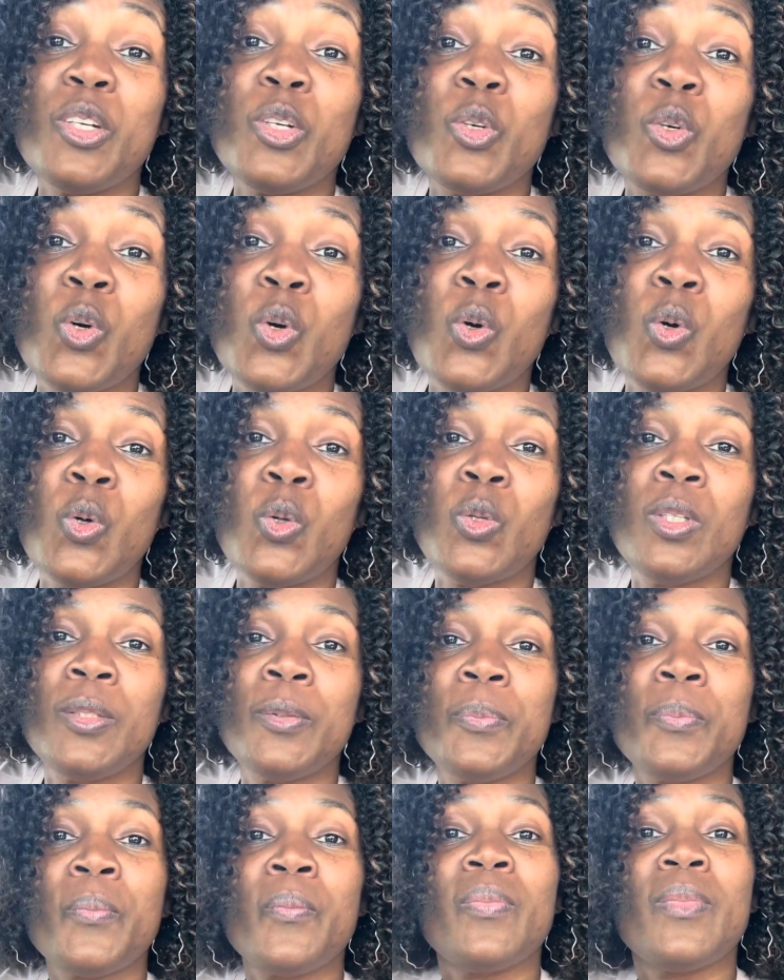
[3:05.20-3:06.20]
goal
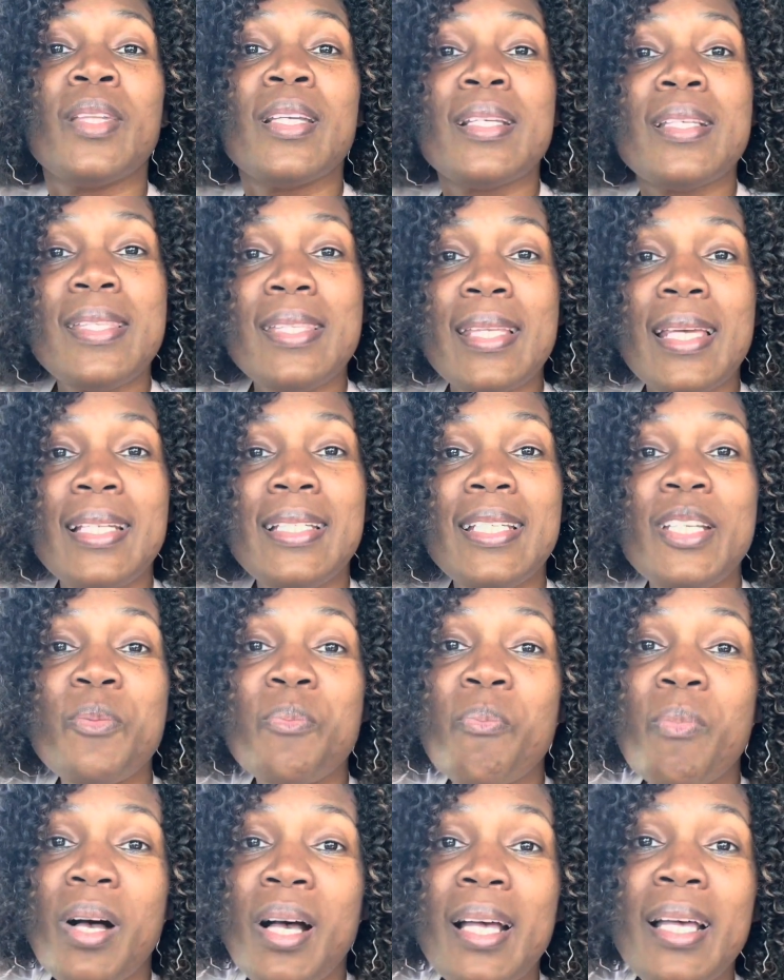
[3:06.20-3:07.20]
set in
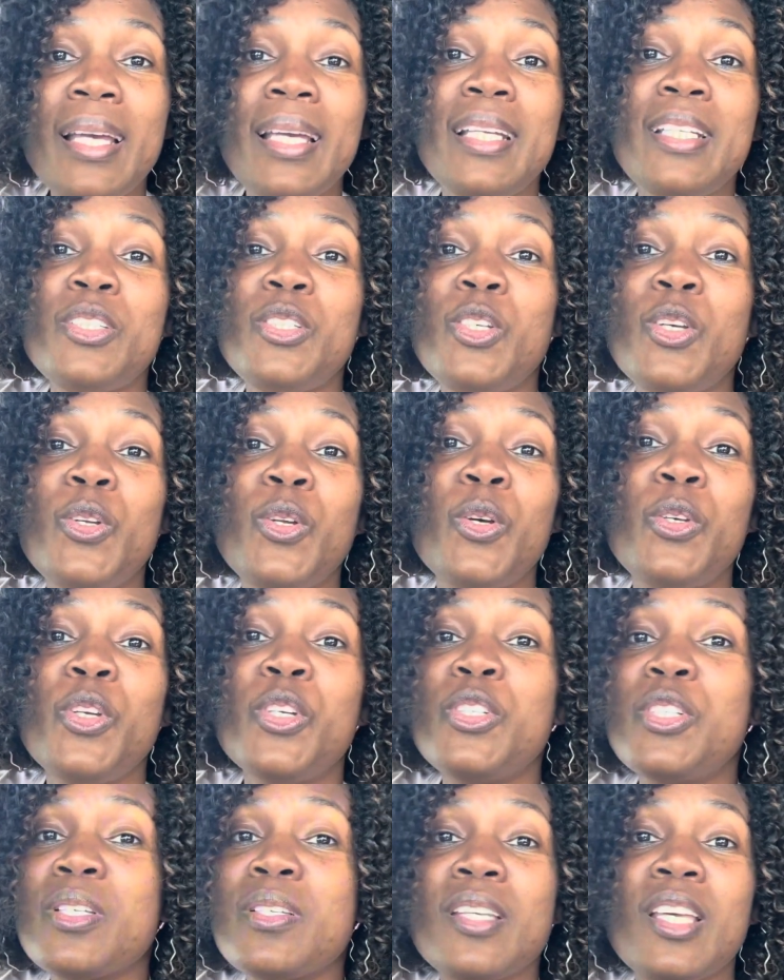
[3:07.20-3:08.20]
mind. You're
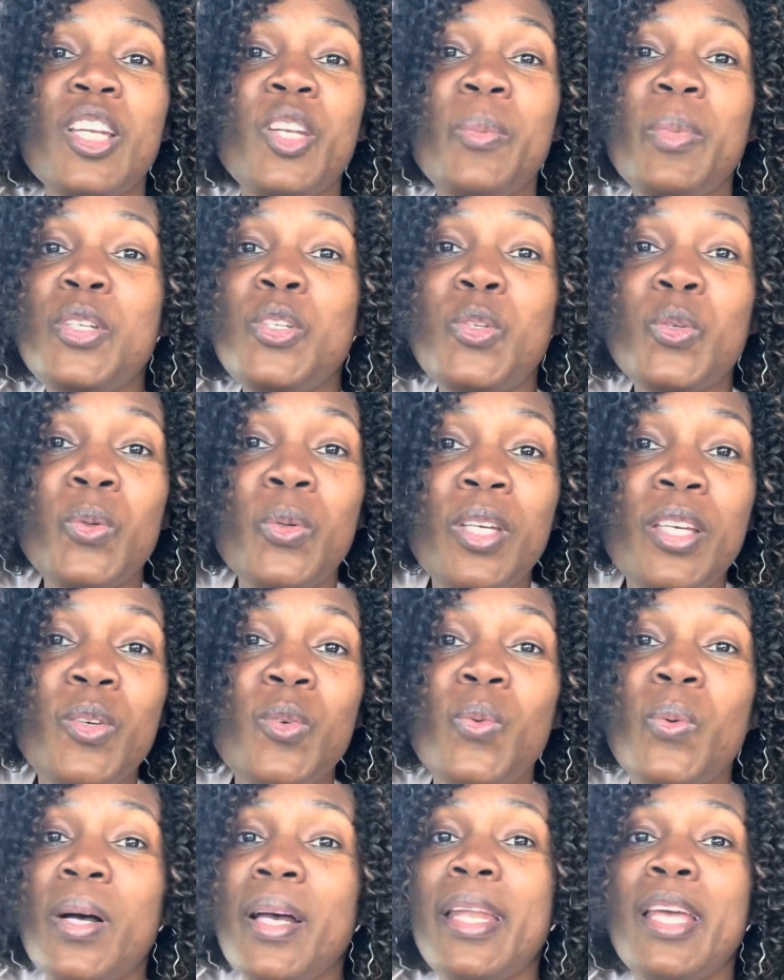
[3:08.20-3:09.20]
just going to be doing
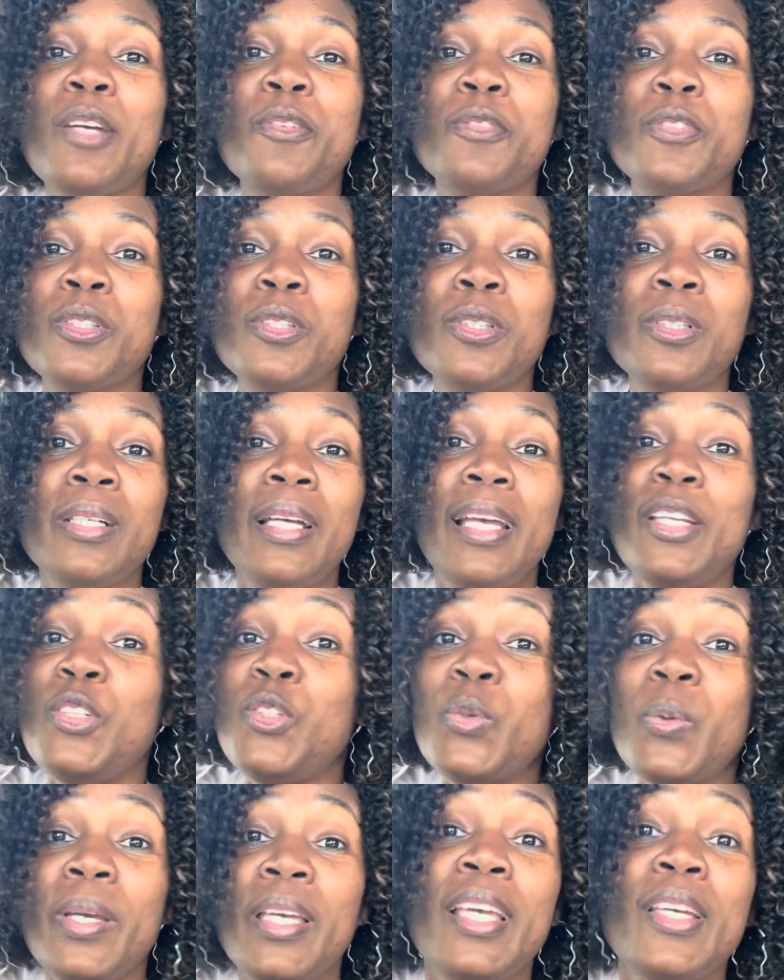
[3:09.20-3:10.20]
whatever and
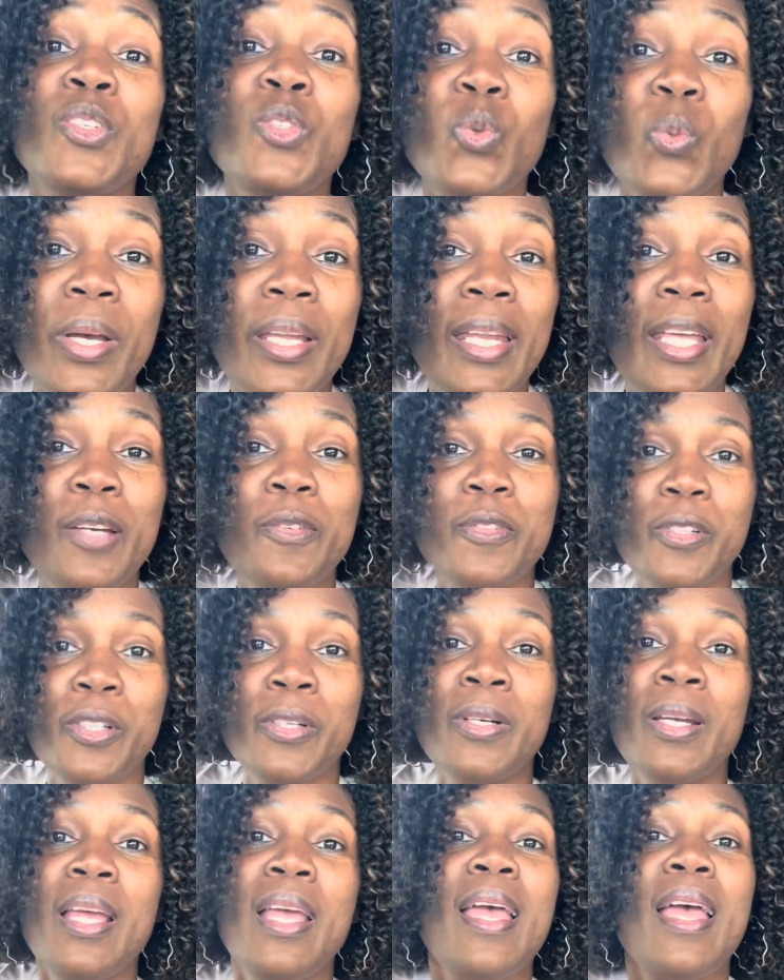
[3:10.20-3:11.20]
doing it whenever,
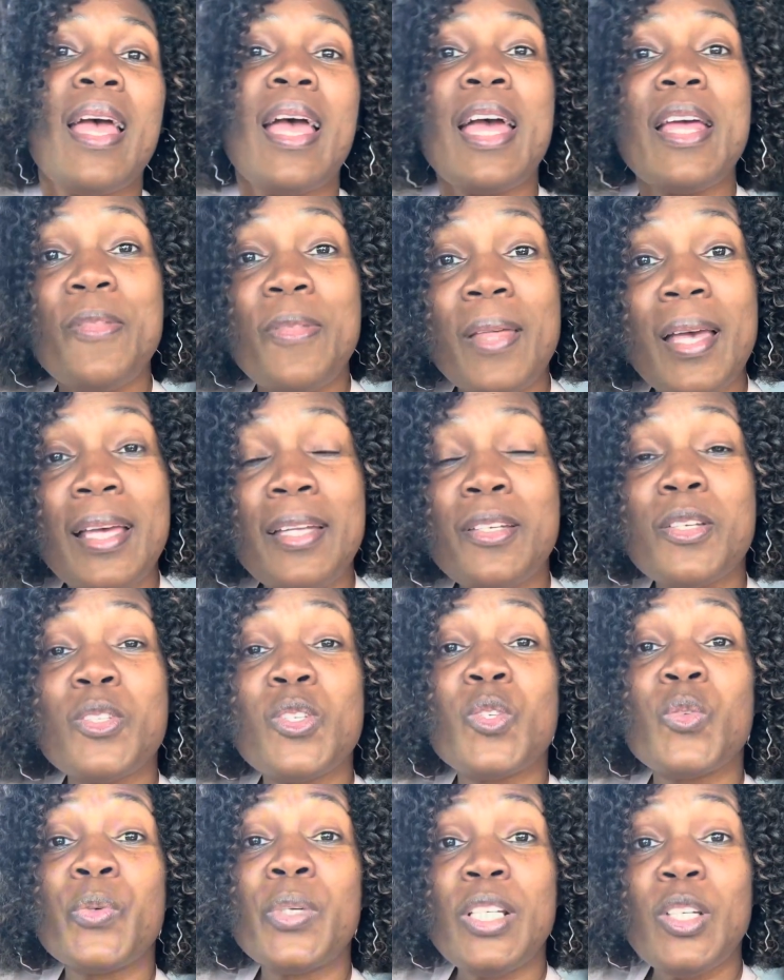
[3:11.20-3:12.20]
and that
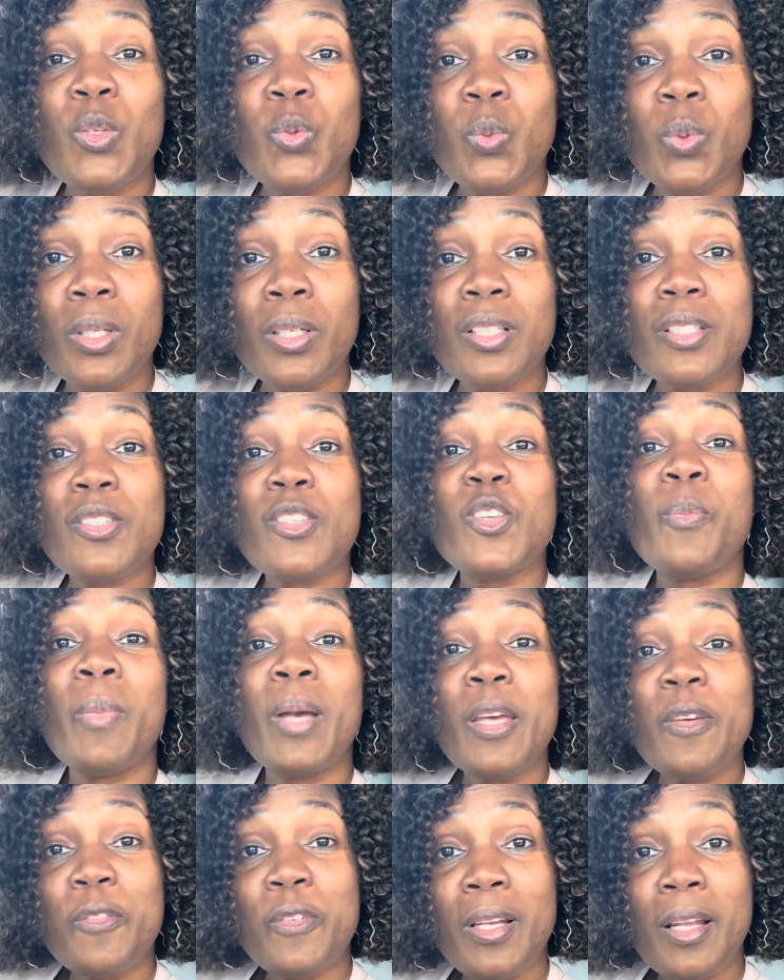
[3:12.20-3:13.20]
doesn't really work. So
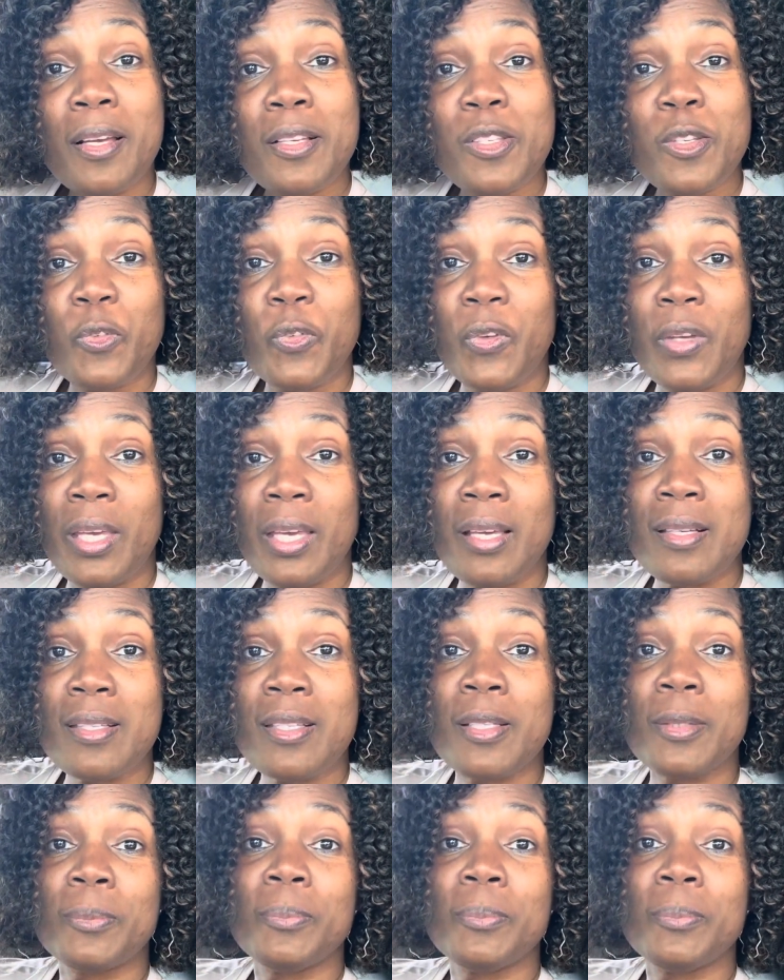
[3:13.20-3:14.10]
my philosophy is